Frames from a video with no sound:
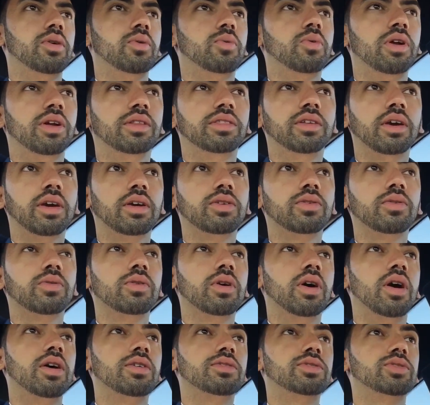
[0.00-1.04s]
I want to thank you
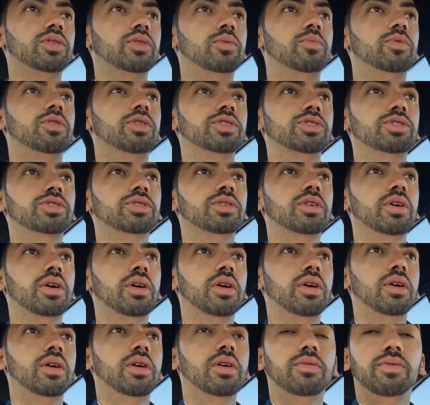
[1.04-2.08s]
guys so much
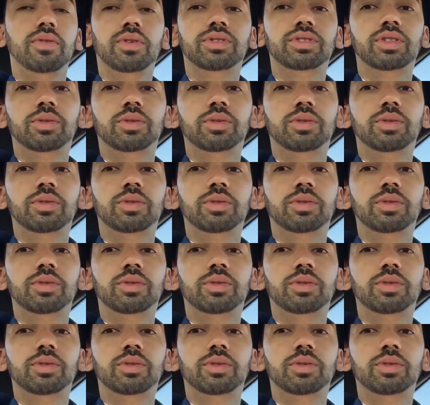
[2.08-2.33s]
for